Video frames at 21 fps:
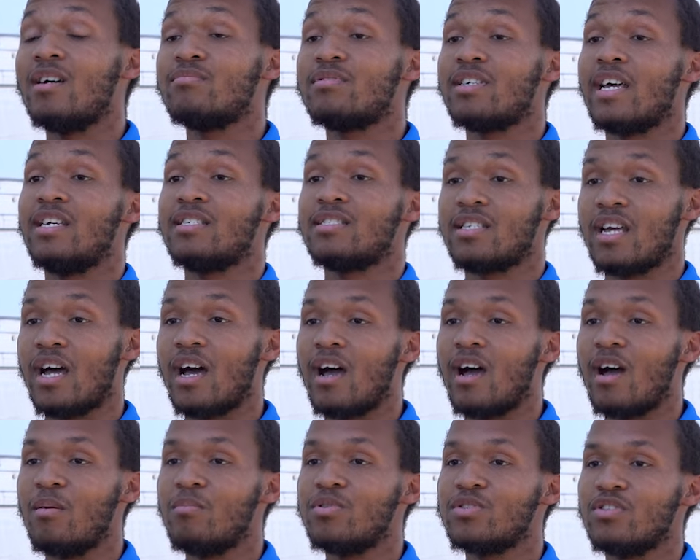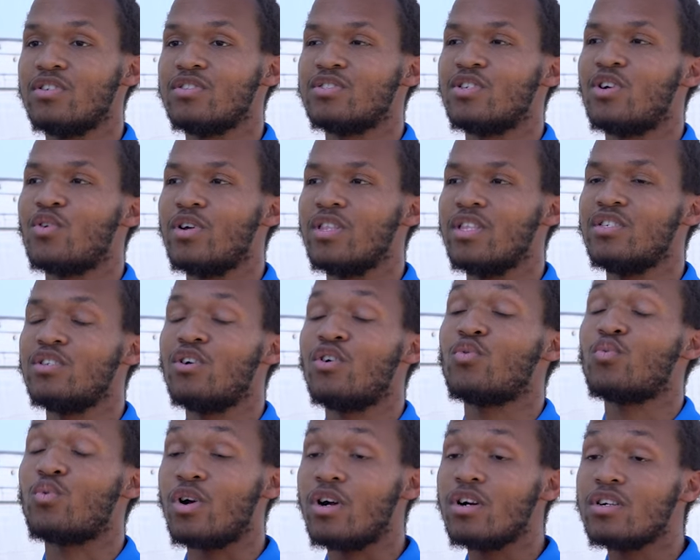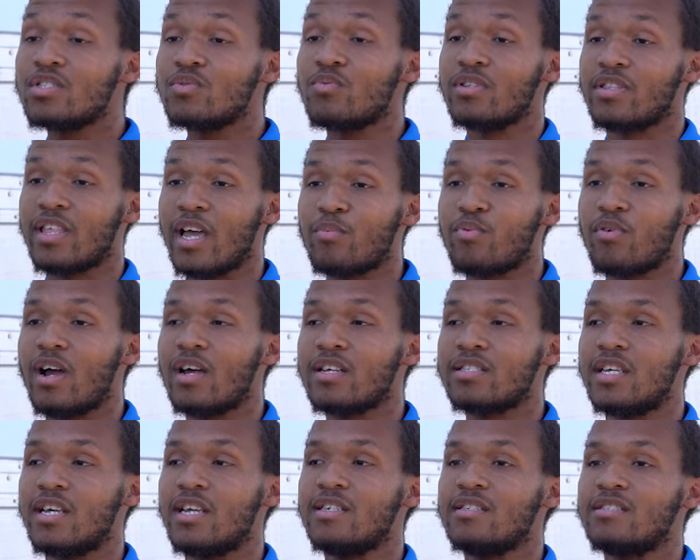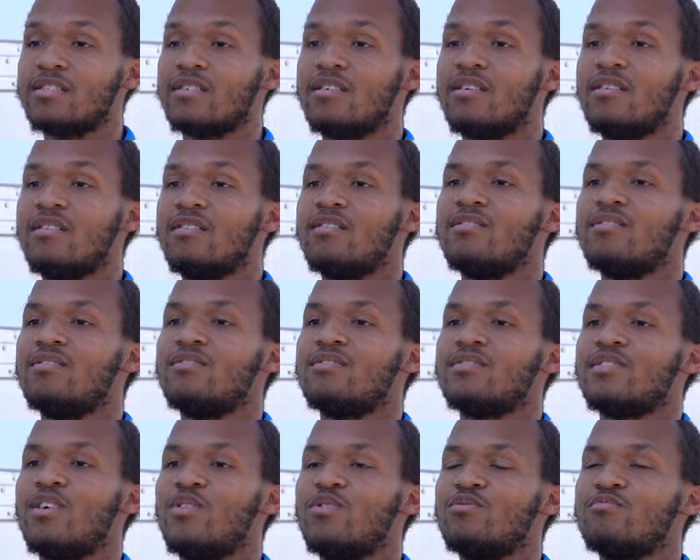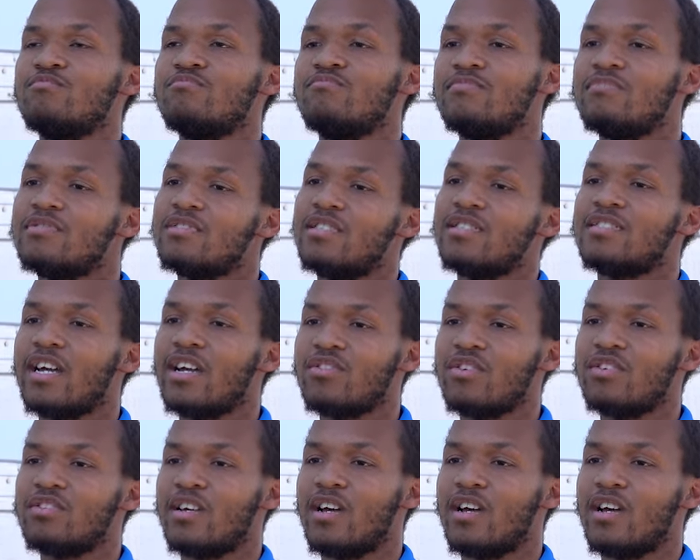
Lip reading: up takes time, so there's not really no rush with that process. So just take their